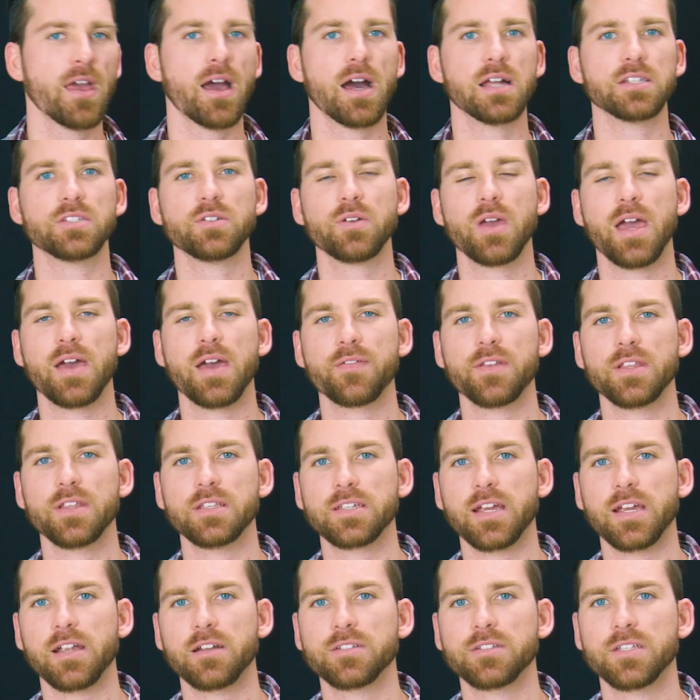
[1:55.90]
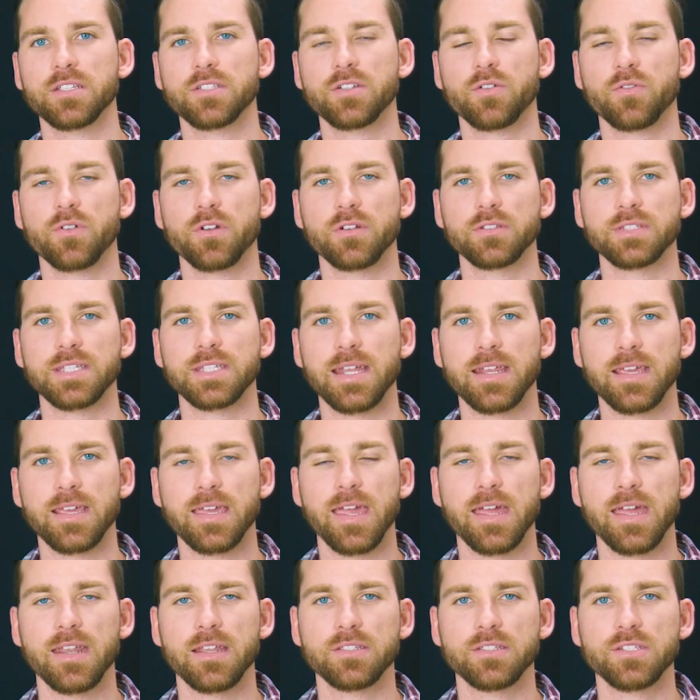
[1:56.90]
I do have an entire tutorial
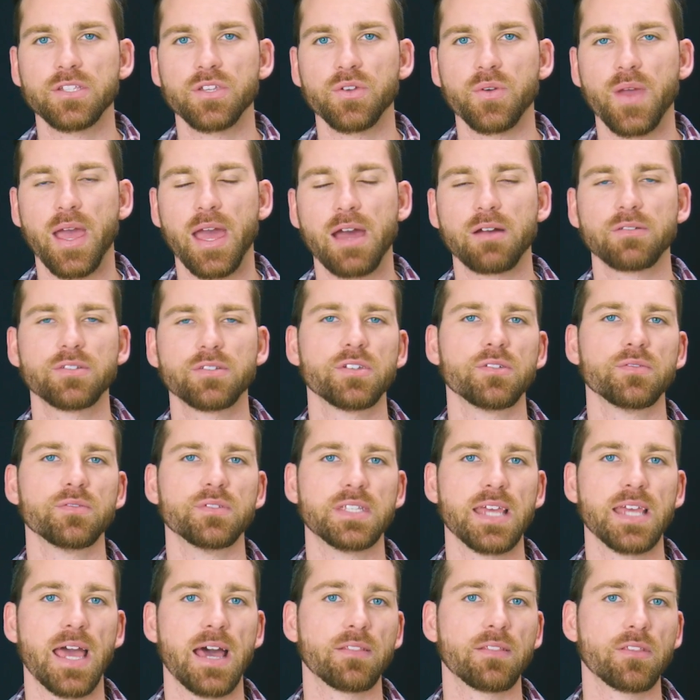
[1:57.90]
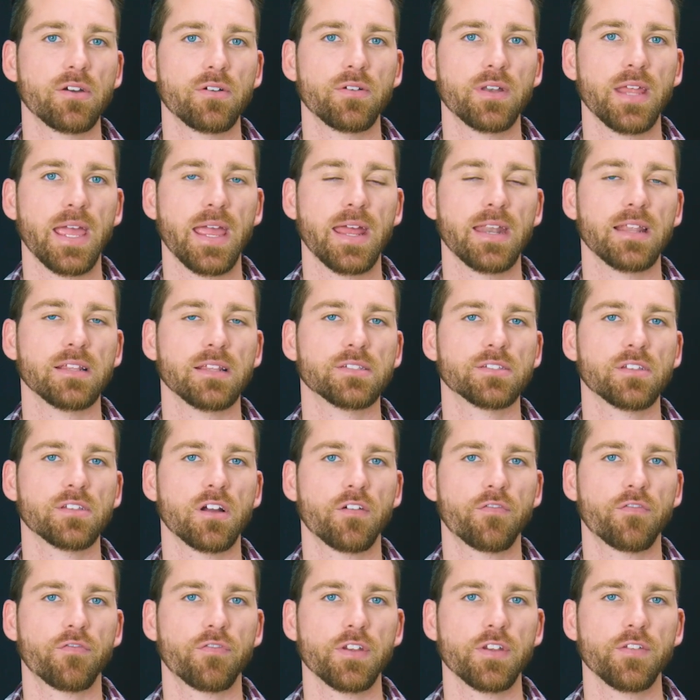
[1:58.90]
dedicated to how to download and
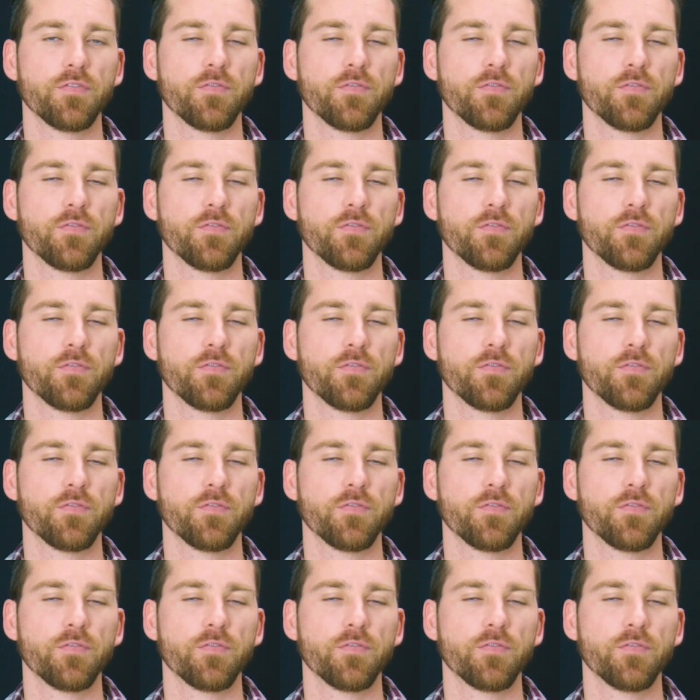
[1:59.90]
install free